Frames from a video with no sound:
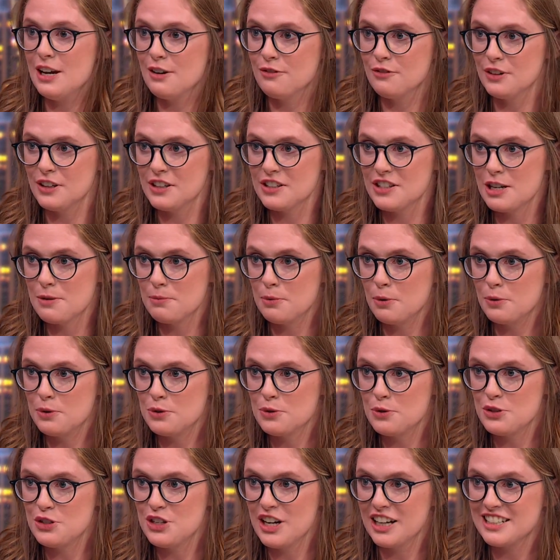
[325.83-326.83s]
ETF, for example,
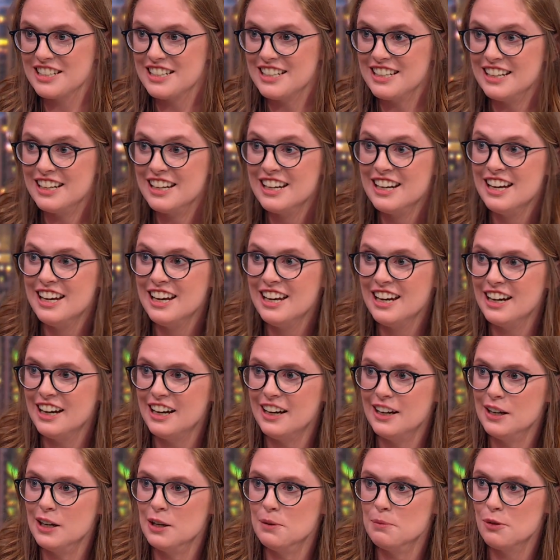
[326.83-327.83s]
was rejected
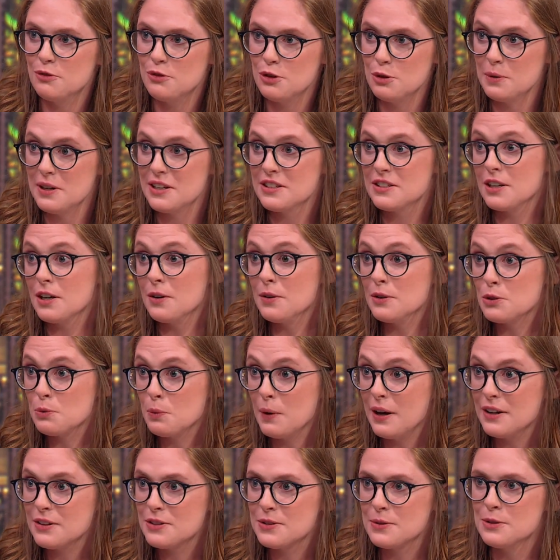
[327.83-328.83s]
um, a few weeks ago as
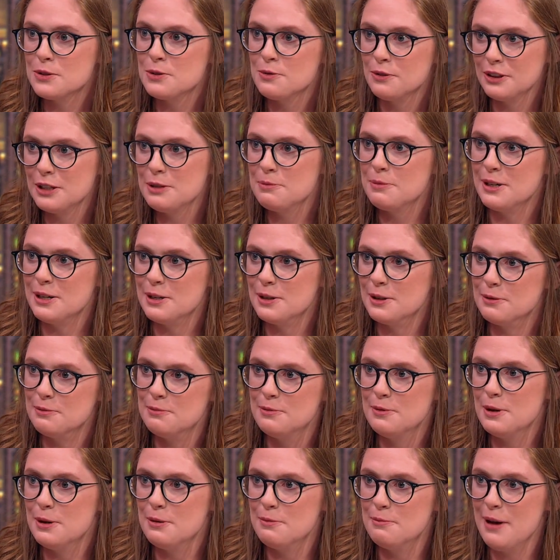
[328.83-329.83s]
well. So it's really been a,
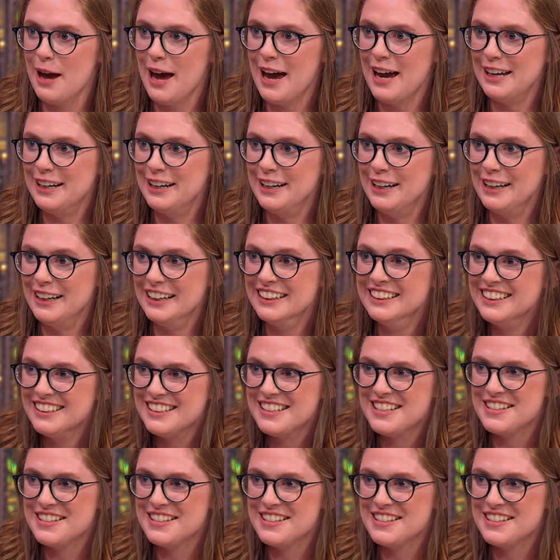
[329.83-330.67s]
a bad uh,